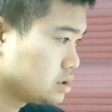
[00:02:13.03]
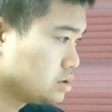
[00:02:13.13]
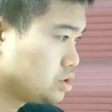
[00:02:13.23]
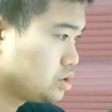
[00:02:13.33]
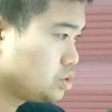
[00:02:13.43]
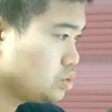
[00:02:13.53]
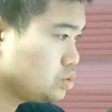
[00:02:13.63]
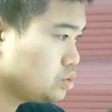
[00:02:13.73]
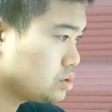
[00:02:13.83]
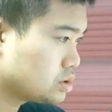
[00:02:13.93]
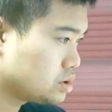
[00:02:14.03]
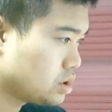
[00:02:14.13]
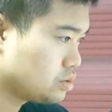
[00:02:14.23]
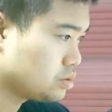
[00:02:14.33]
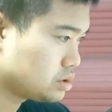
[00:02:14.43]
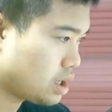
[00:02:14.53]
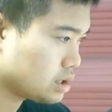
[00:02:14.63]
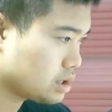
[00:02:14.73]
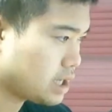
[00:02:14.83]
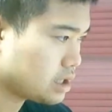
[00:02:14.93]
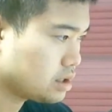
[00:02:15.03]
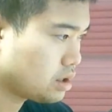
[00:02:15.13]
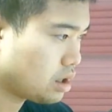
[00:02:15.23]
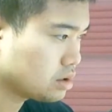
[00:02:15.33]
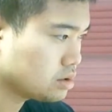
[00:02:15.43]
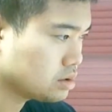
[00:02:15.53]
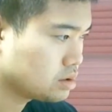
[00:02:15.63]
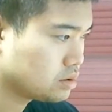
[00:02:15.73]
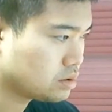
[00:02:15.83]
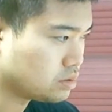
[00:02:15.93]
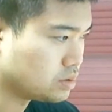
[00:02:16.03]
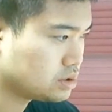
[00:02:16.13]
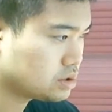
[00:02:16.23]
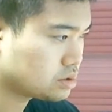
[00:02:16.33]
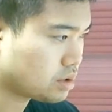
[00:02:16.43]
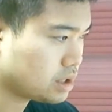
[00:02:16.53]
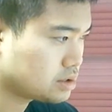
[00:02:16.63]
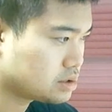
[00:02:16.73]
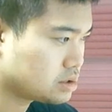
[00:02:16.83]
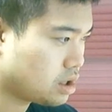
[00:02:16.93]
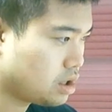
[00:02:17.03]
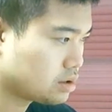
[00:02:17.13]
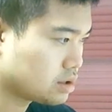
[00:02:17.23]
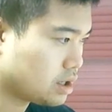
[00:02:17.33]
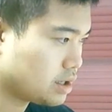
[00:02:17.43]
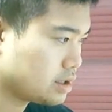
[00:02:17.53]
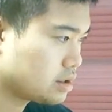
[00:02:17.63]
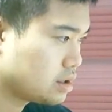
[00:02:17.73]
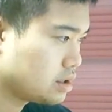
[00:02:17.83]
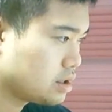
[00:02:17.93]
The those stocks decade long won streaks online.